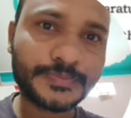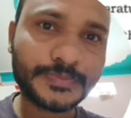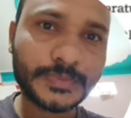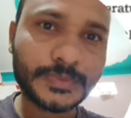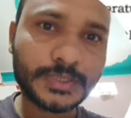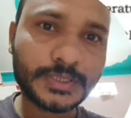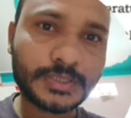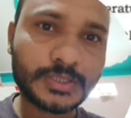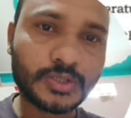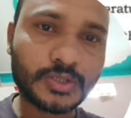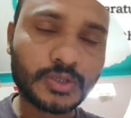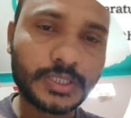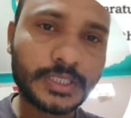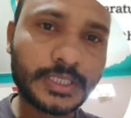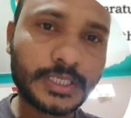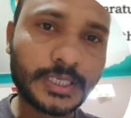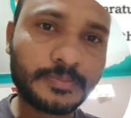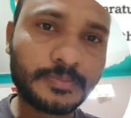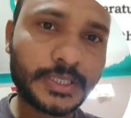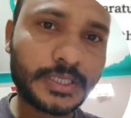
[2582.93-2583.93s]
So at
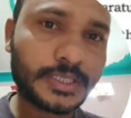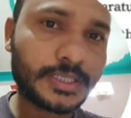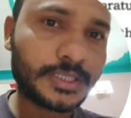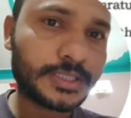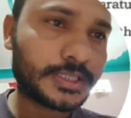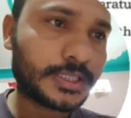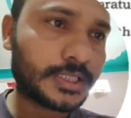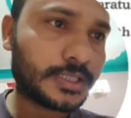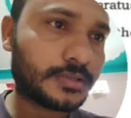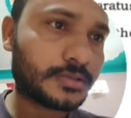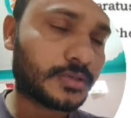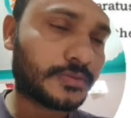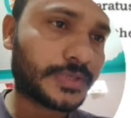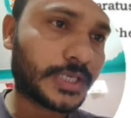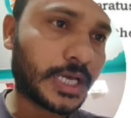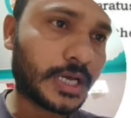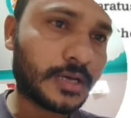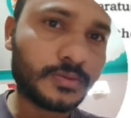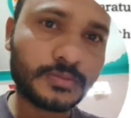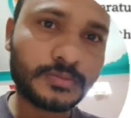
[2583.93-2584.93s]
upper region we
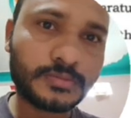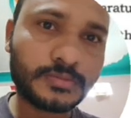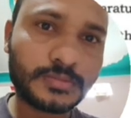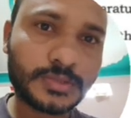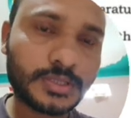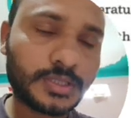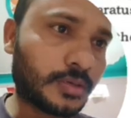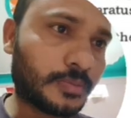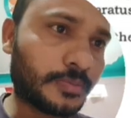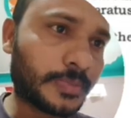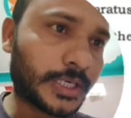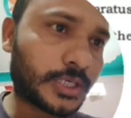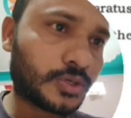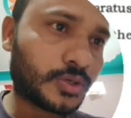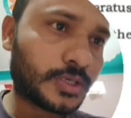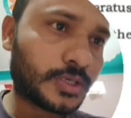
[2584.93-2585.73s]
have pectoral